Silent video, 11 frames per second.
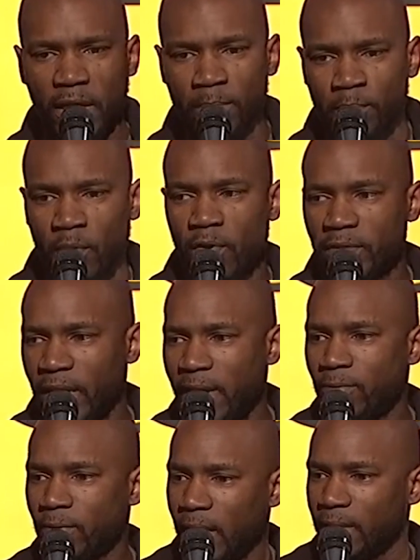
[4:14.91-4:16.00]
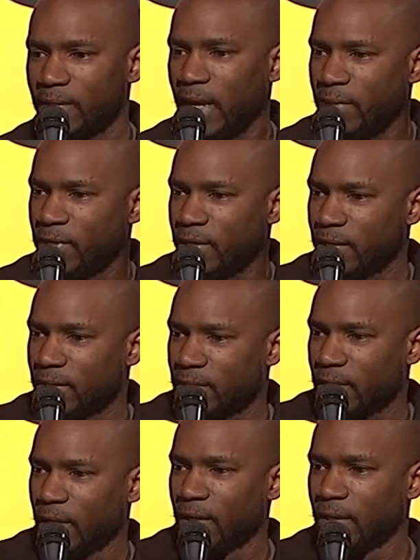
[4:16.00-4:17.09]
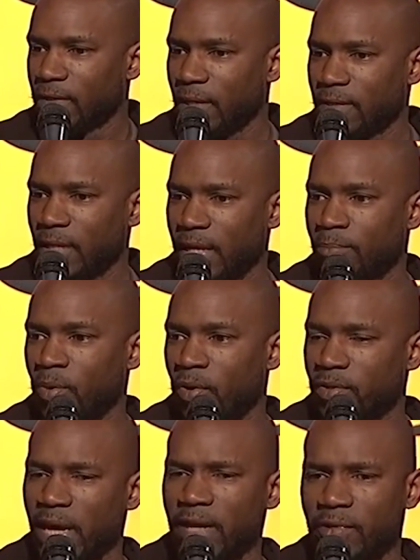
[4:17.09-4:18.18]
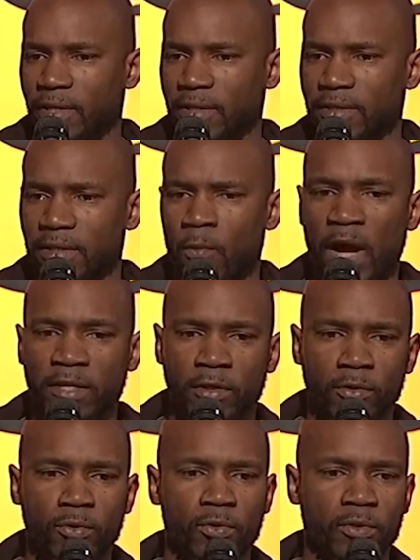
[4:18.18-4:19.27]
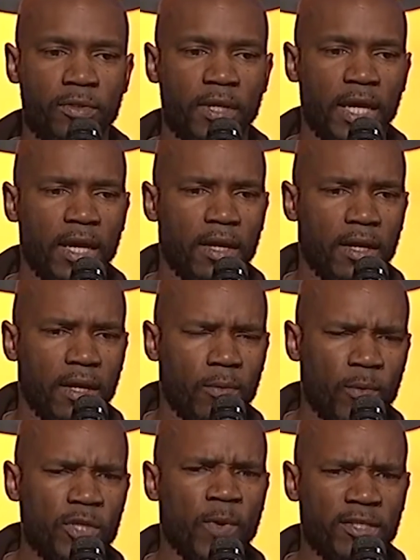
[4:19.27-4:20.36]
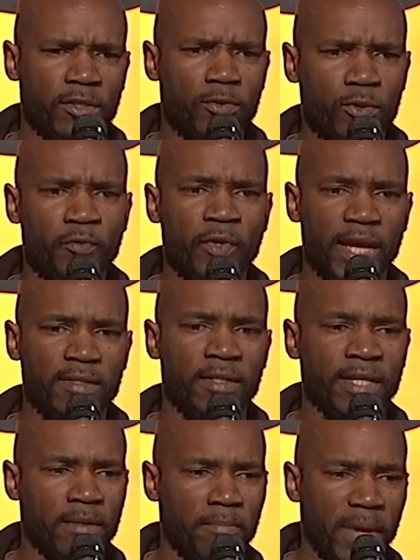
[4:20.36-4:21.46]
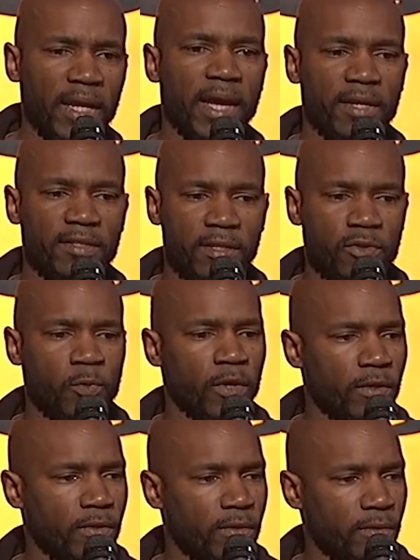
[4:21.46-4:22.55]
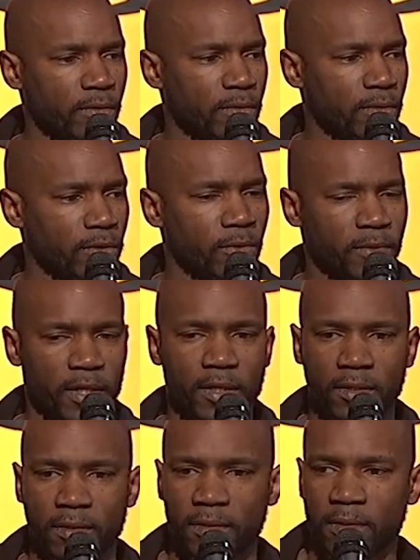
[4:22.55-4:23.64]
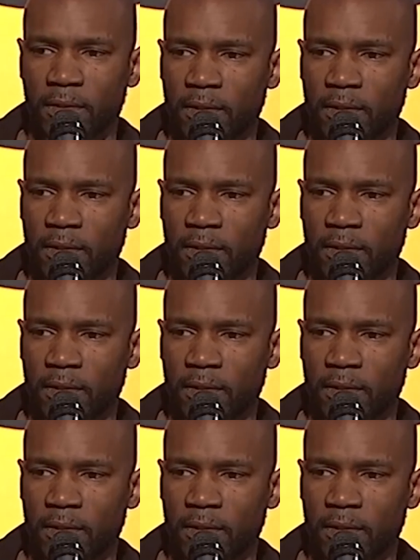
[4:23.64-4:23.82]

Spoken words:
You got balls that I don't got to have kids. Takes a lot of balls to have kids, because I watch the news. And when you watch the news, you realize there's lots of maniacs in this world. You know what I'm saying?